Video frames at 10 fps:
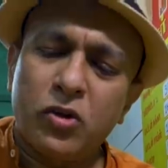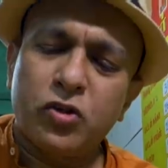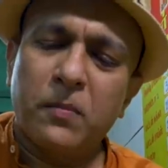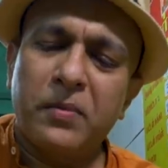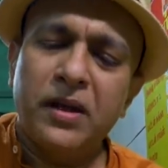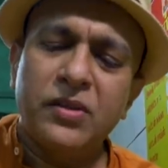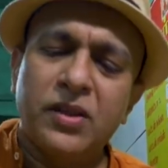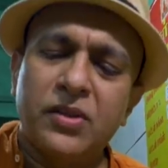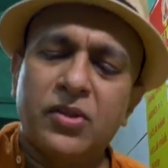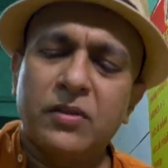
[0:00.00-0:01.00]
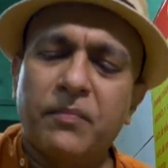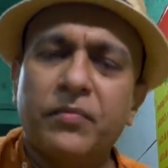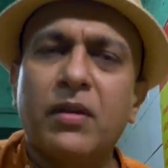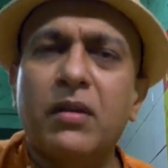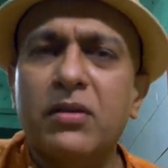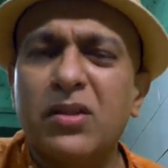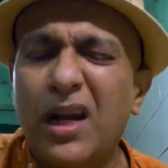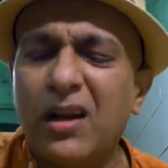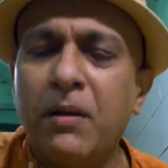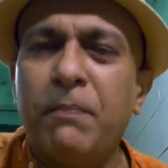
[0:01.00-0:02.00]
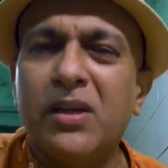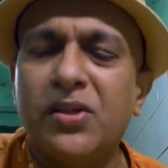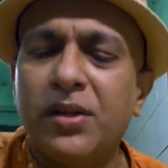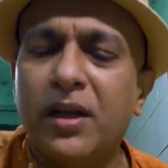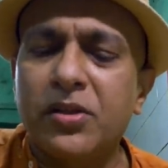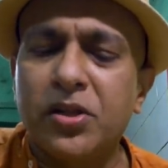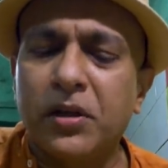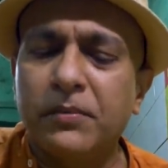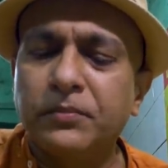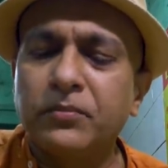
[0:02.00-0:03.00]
also brings its slightly pasty texture